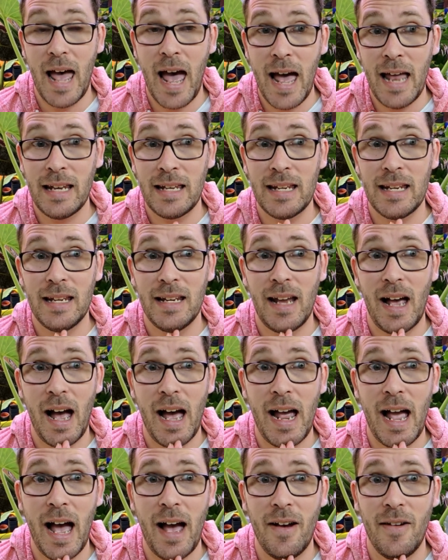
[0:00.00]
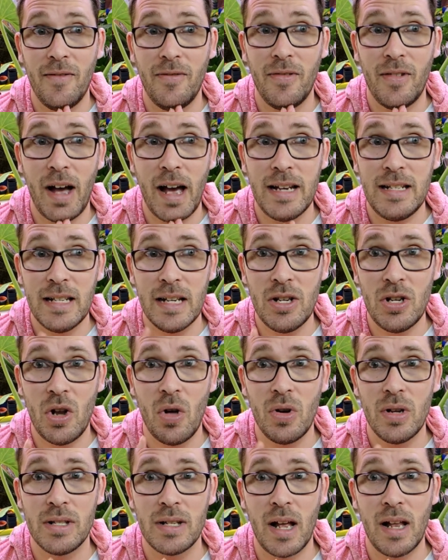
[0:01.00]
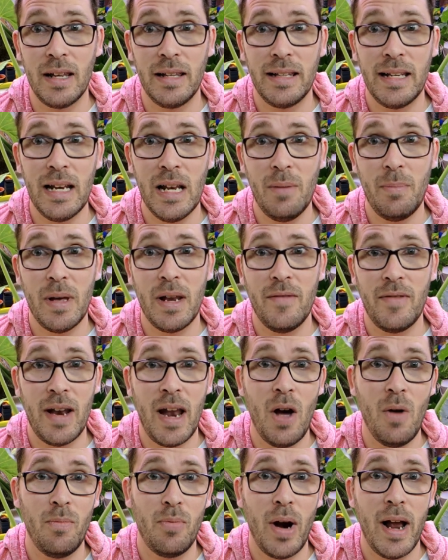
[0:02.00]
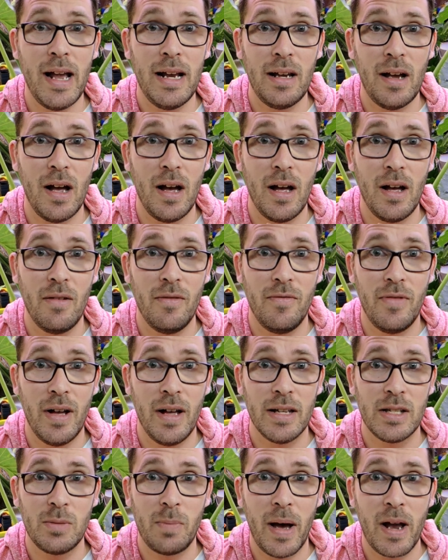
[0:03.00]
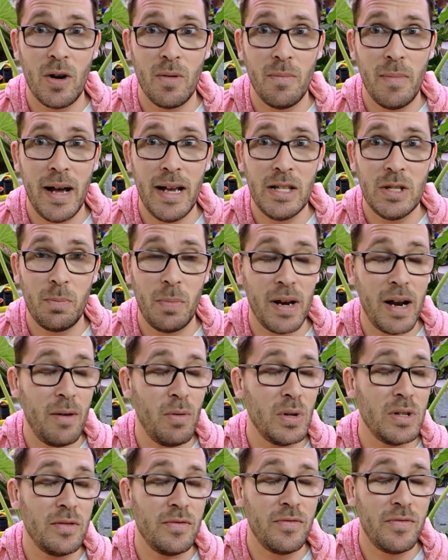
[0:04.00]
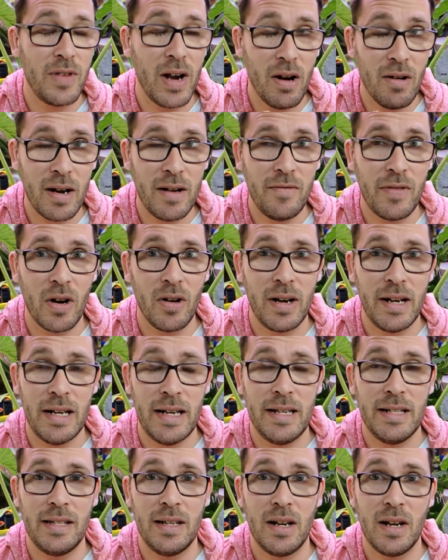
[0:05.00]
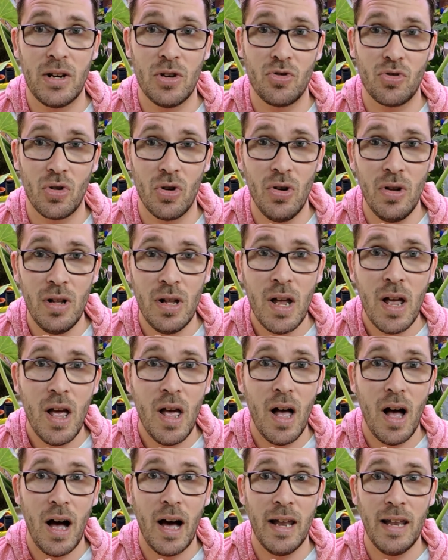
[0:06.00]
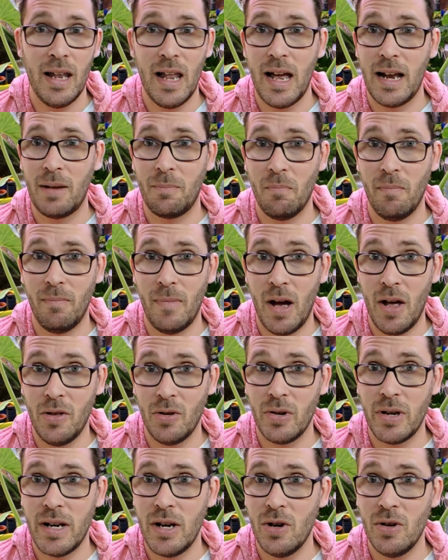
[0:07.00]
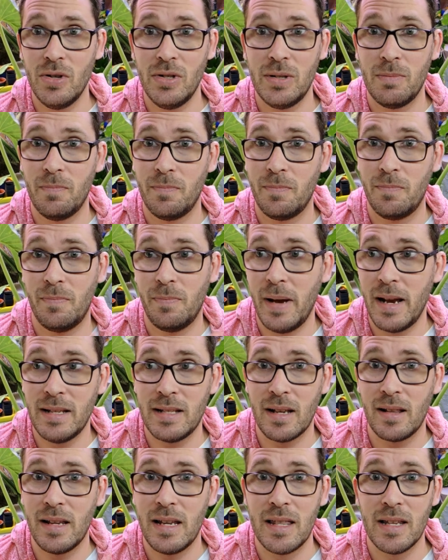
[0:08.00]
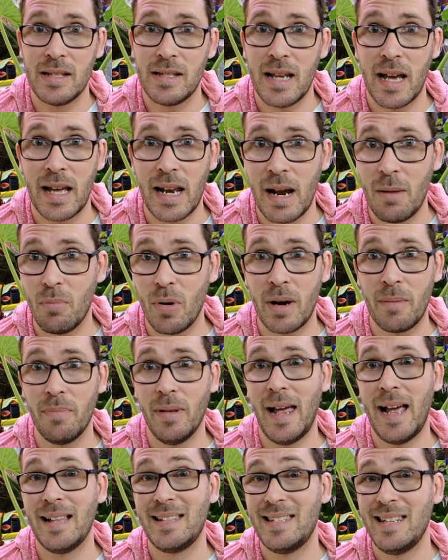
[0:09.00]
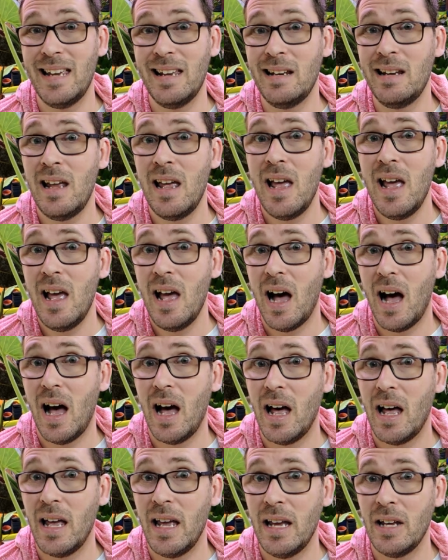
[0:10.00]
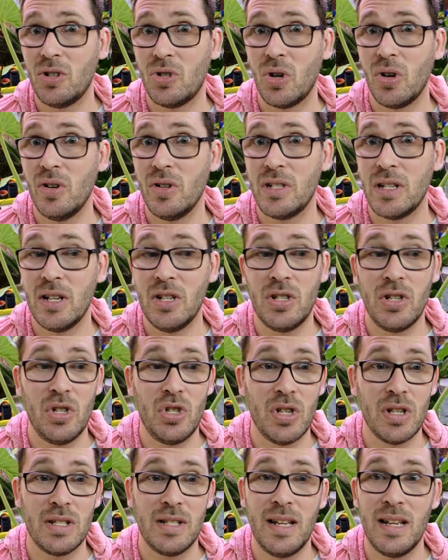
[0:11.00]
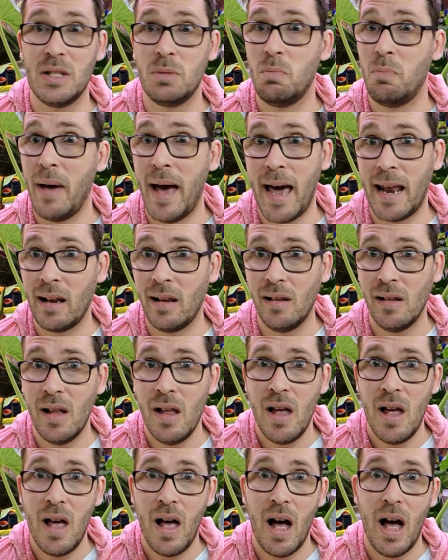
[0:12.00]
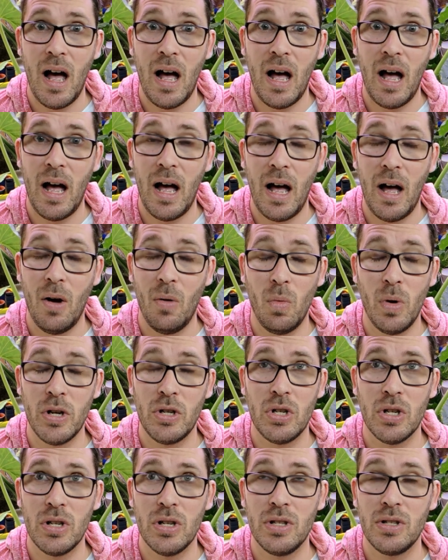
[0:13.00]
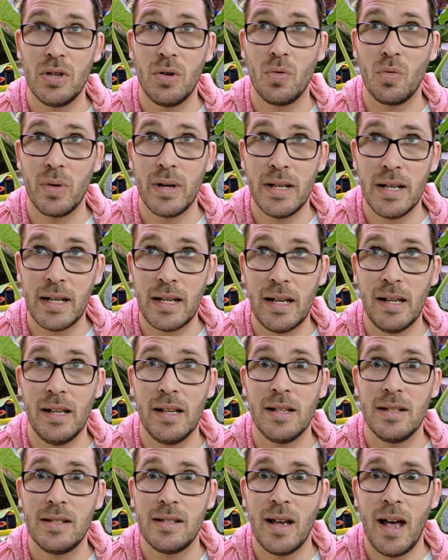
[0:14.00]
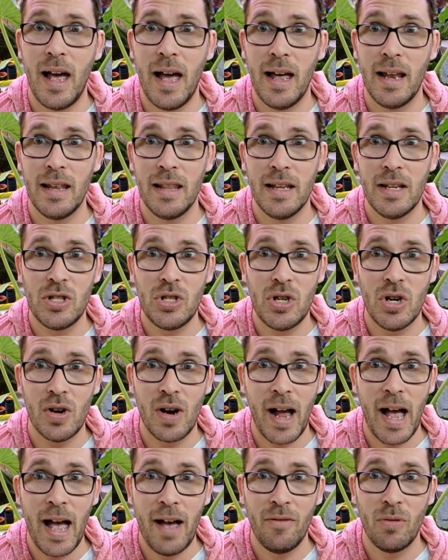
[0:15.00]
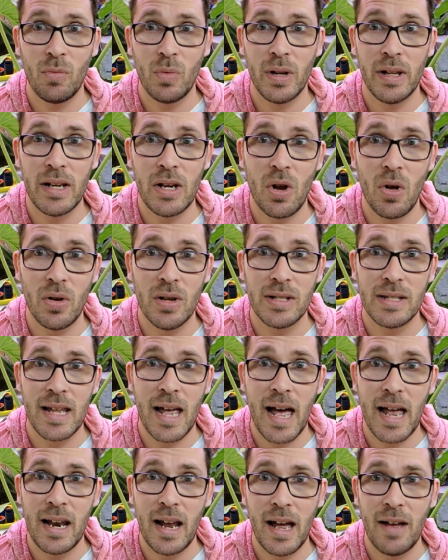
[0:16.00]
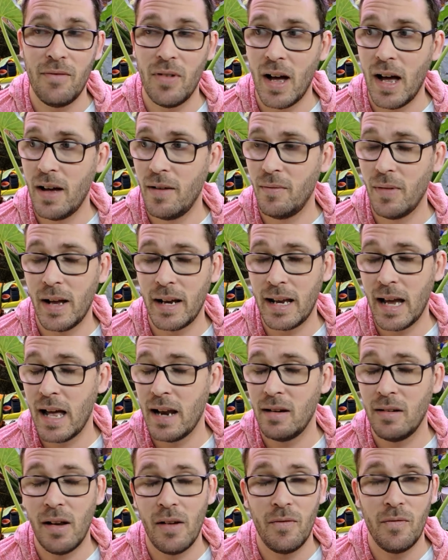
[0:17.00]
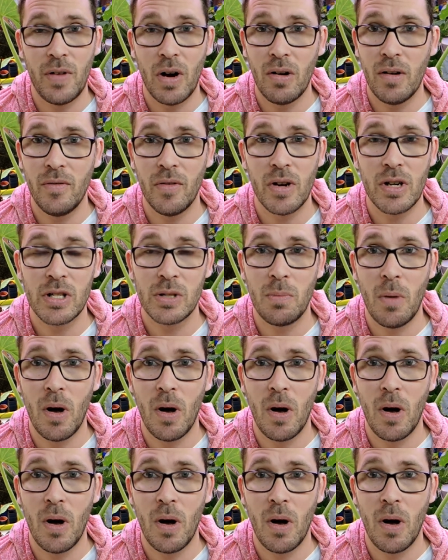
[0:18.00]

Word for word: that, I have I did notice a little bit of an outbreak of uh, spider mites, but it was very, very easy to control. Unlike other years, basically the second I bring plants in, uh, it turns into just this battle. Uh, which is ridiculous. And this year, I haven't really noticed that. I've, I've, again very very